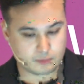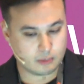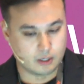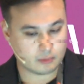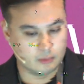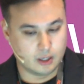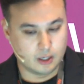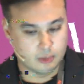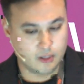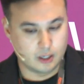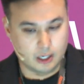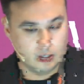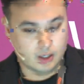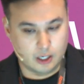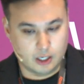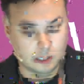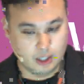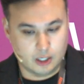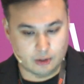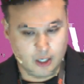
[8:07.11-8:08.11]
So the last 2
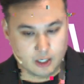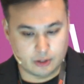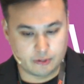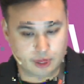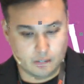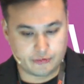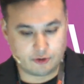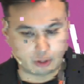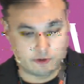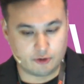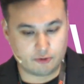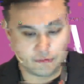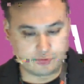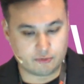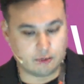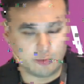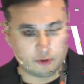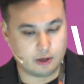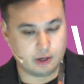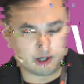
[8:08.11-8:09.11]
weeks of data. We just
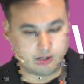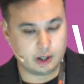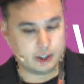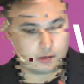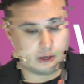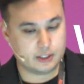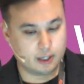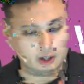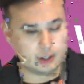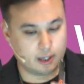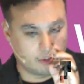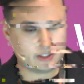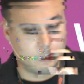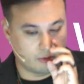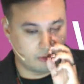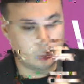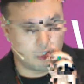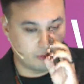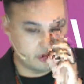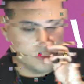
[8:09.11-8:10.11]
literally updated this
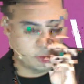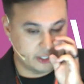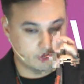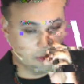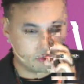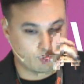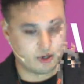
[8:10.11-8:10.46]
yesterday.